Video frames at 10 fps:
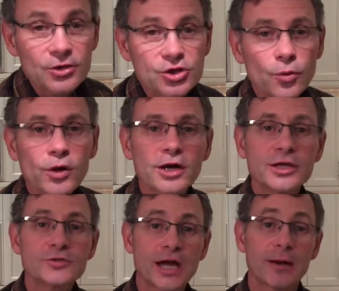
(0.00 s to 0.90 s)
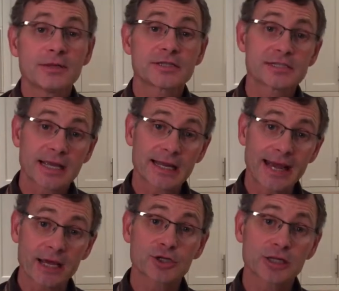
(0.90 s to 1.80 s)
So we're going to use almonds because I can
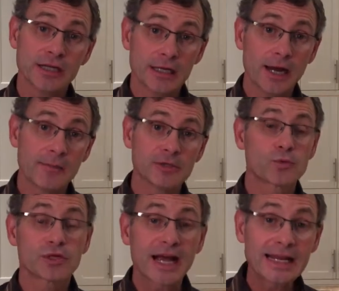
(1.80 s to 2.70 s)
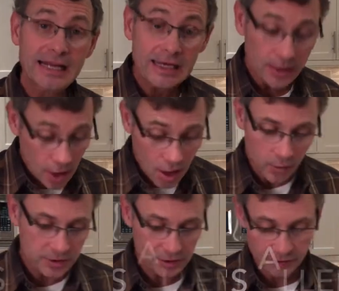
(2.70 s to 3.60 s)
actually eat almonds, which I didn't
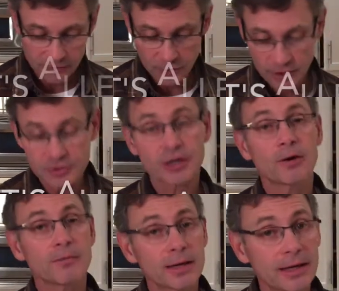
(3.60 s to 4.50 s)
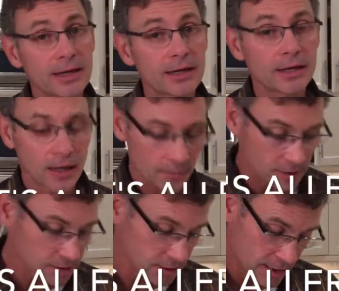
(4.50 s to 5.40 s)
know until a few years ago, but I can eat
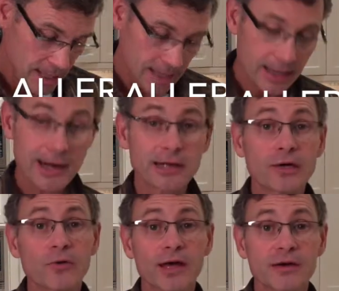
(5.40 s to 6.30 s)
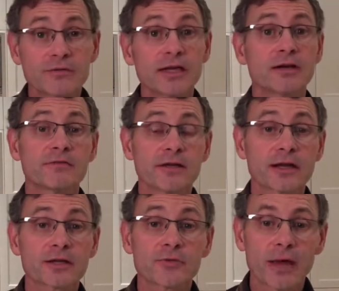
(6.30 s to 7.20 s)
almonds. And I don't have an
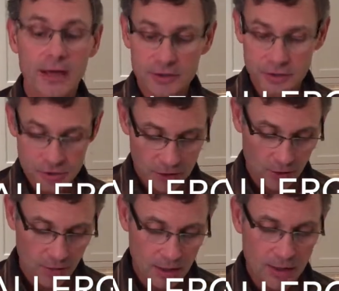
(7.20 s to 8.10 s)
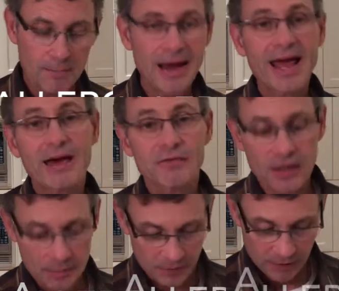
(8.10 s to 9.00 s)
anaphylactic reaction. So about half a
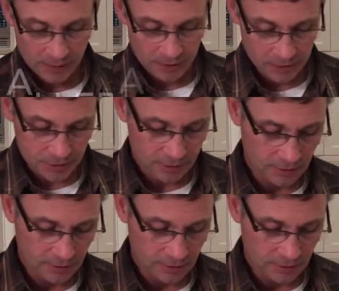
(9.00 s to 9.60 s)
cup of almonds.